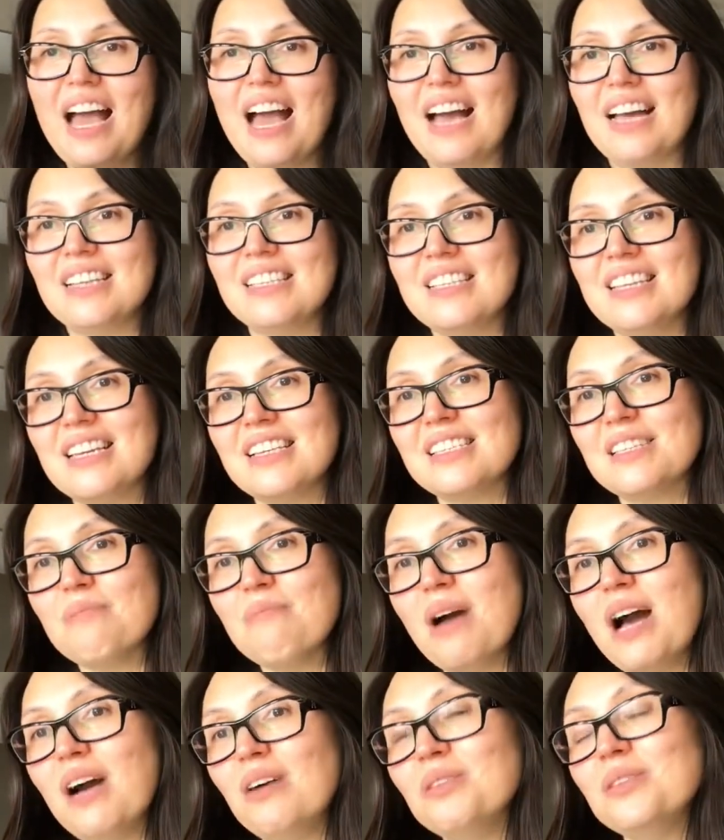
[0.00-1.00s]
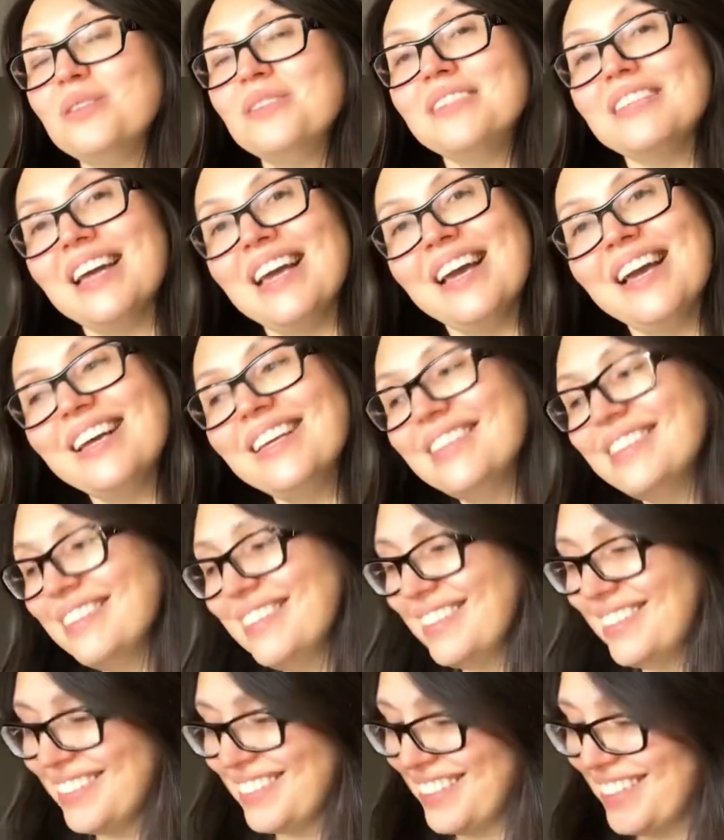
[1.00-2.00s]
I take them out and
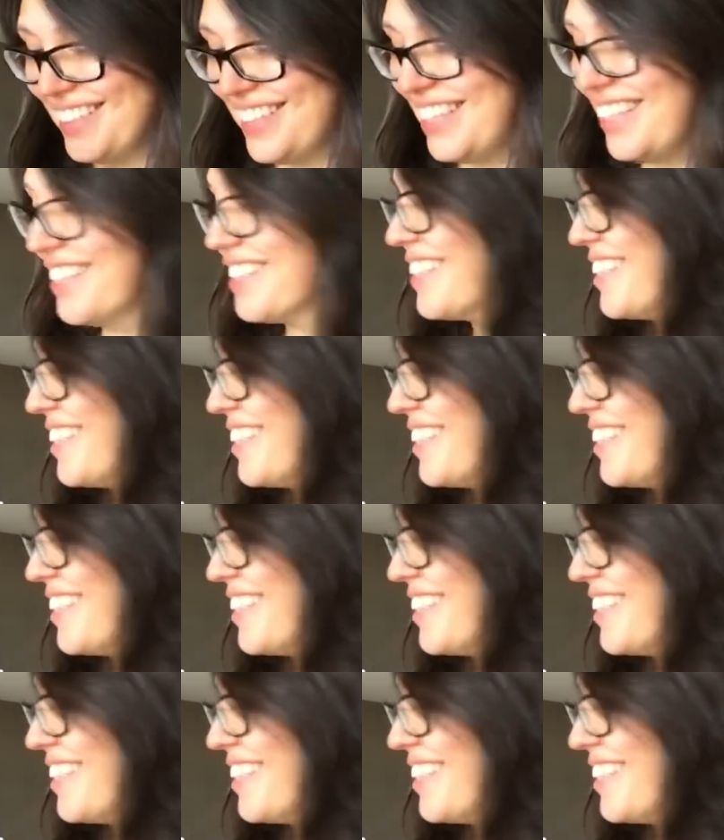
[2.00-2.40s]
here